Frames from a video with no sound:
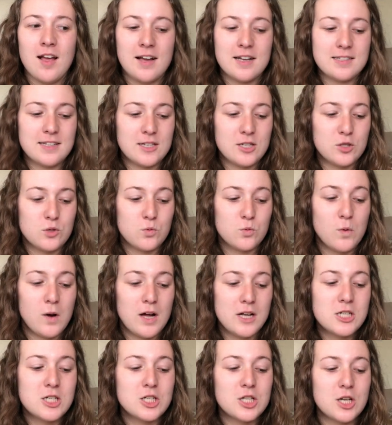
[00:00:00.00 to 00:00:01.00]
because I just
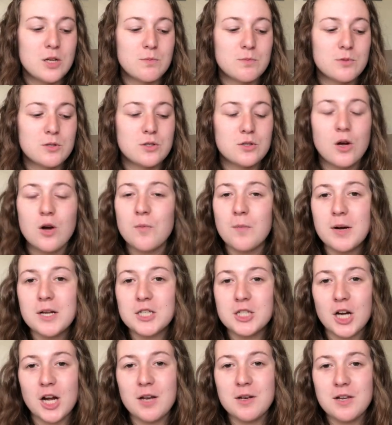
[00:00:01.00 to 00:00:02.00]
watch them so
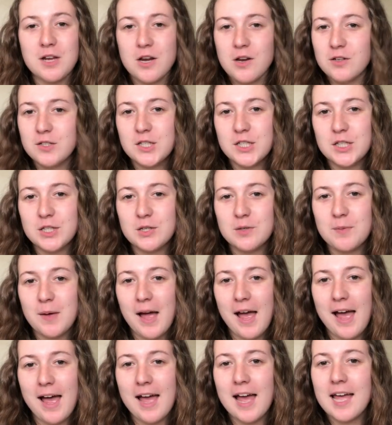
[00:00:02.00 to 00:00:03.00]
much on YouTube
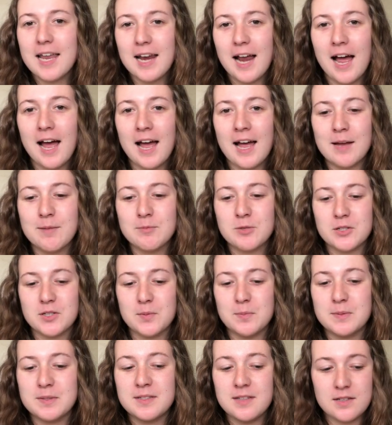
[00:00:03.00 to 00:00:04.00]
and I'm just
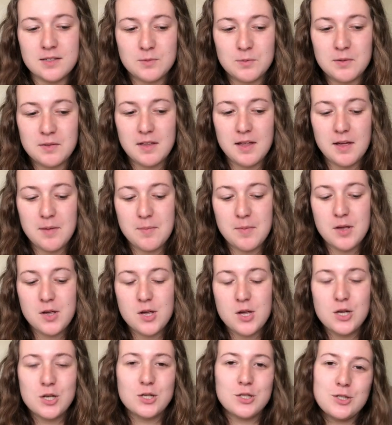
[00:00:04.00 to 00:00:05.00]
obsessed with them.
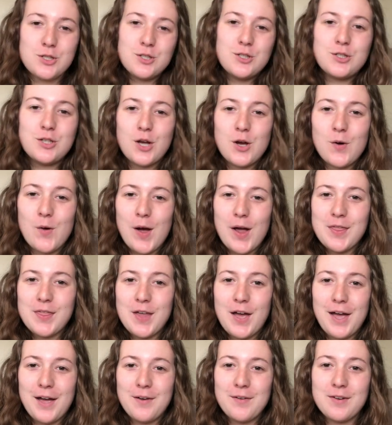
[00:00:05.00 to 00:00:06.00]
So I
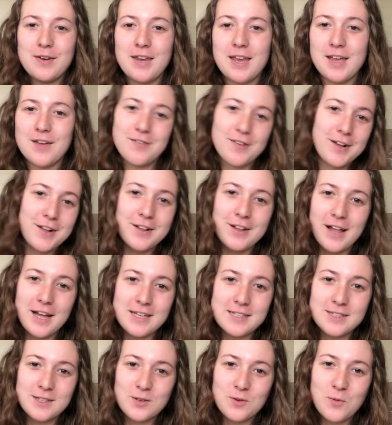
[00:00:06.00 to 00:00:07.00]
thought I would give a
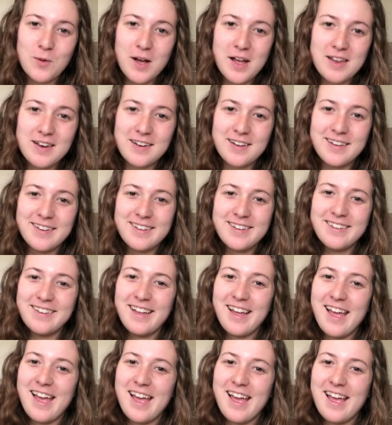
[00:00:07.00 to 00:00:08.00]
classic one
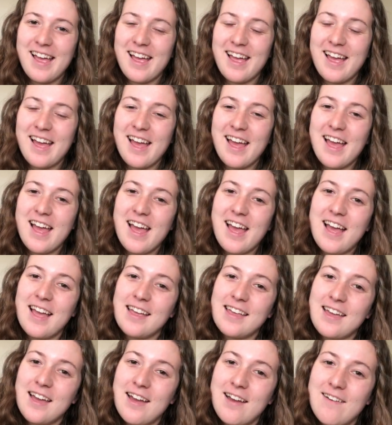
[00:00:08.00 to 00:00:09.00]
a
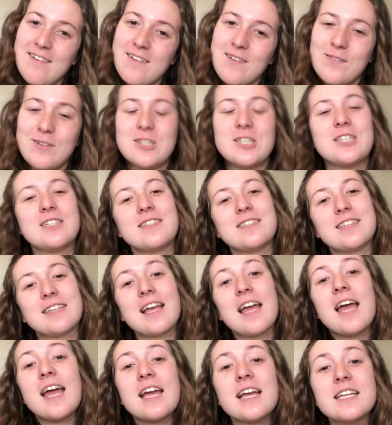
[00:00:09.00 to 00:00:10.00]
go, which is the
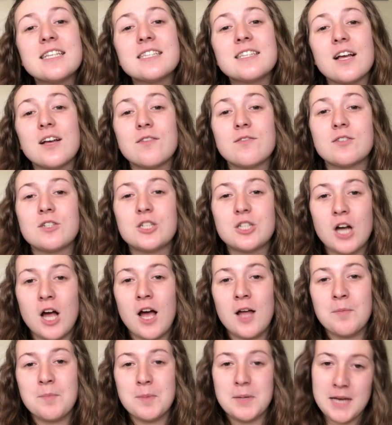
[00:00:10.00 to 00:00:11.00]
case of
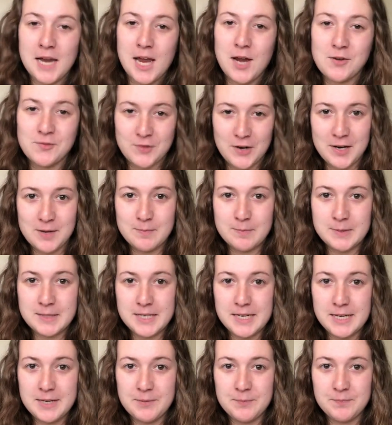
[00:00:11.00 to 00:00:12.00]
JonBenet
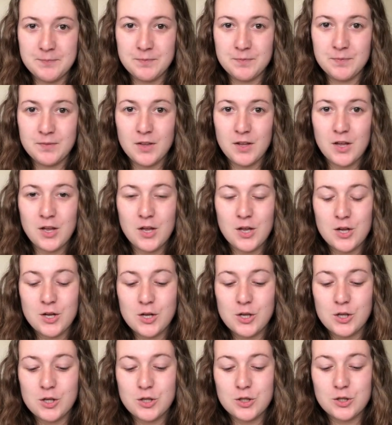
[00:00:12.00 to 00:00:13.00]
Ramsey.
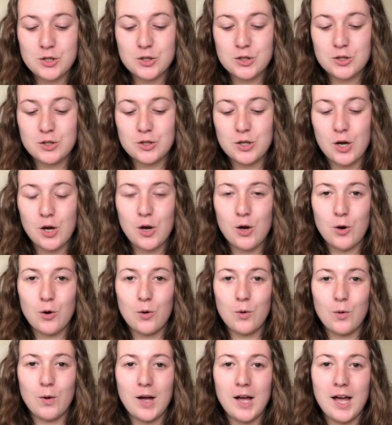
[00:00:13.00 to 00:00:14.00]

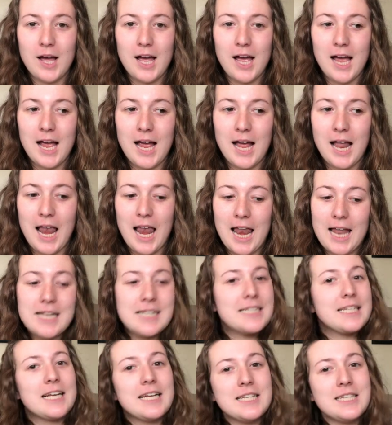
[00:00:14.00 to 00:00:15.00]
So
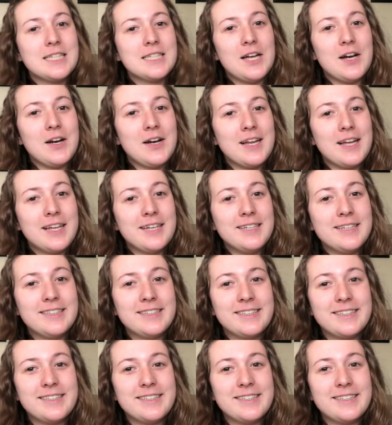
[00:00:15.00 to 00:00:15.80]
let's get started.